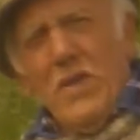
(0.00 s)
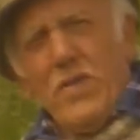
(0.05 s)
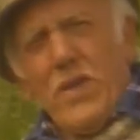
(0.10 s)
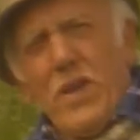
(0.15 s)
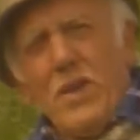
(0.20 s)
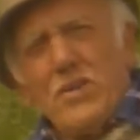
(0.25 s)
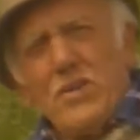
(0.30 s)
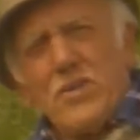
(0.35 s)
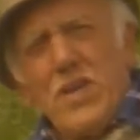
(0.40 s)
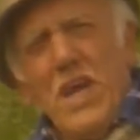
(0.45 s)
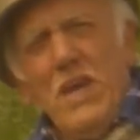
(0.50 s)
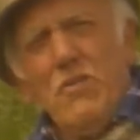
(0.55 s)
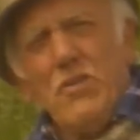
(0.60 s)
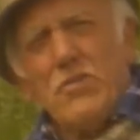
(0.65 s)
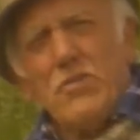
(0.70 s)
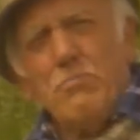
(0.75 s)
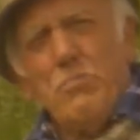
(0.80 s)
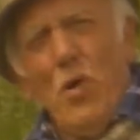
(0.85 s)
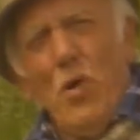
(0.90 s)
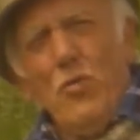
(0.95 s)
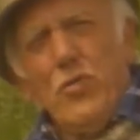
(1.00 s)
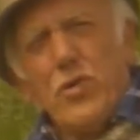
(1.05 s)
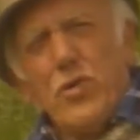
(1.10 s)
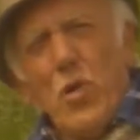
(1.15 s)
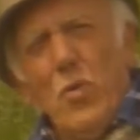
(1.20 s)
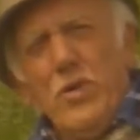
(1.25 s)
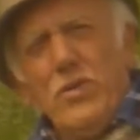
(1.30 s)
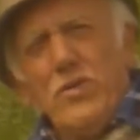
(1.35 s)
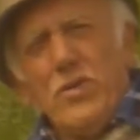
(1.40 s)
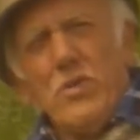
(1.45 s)
That'll save us both
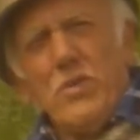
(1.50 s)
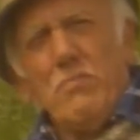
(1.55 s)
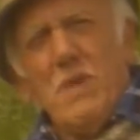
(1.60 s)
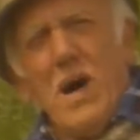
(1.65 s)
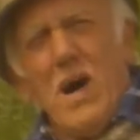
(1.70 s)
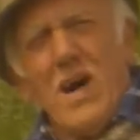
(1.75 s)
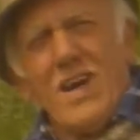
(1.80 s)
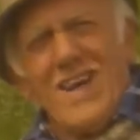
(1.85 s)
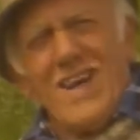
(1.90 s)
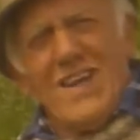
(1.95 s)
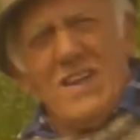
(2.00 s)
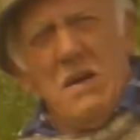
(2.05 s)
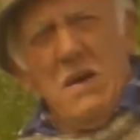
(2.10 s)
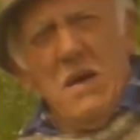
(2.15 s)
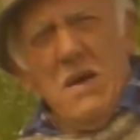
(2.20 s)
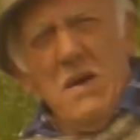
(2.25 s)
going to the market.